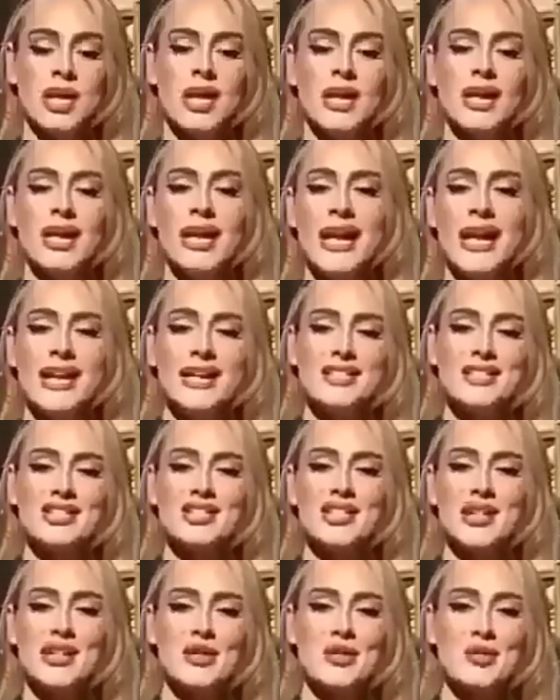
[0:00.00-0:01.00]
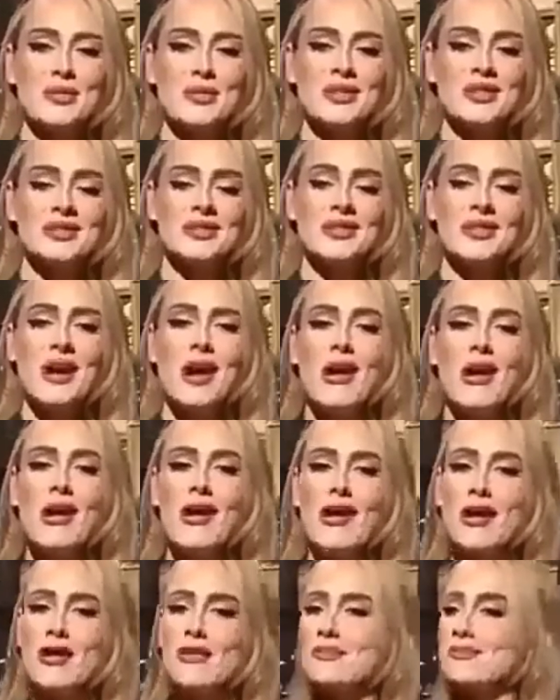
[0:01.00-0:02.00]
Ladies and gentlemen,
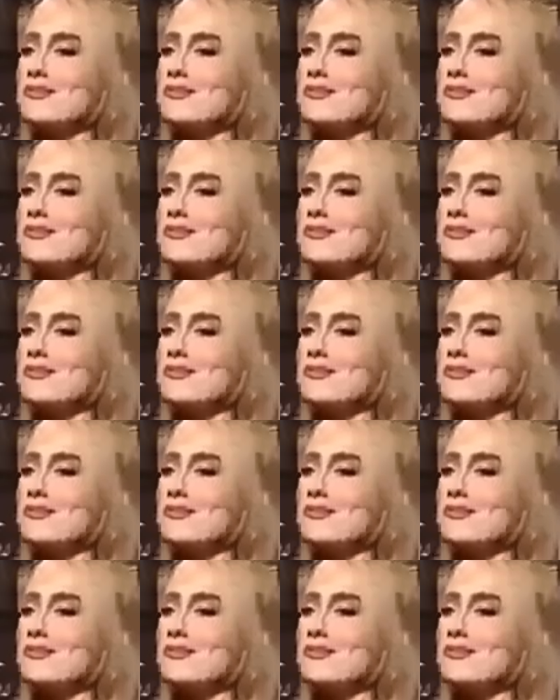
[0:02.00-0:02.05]
her.